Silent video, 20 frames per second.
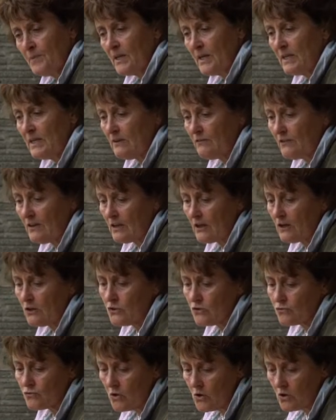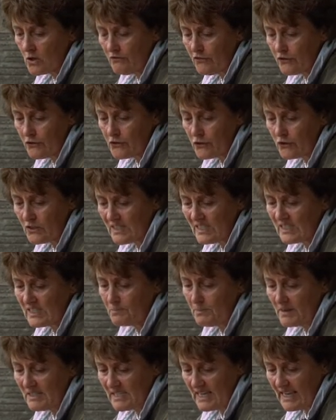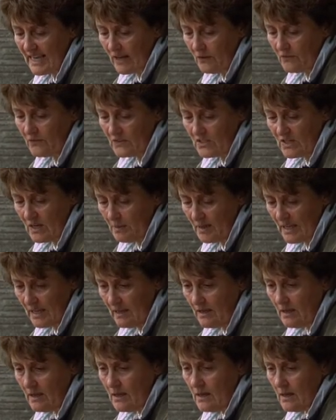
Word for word: And if it goes wrong, if your dog is spitting out the dummy,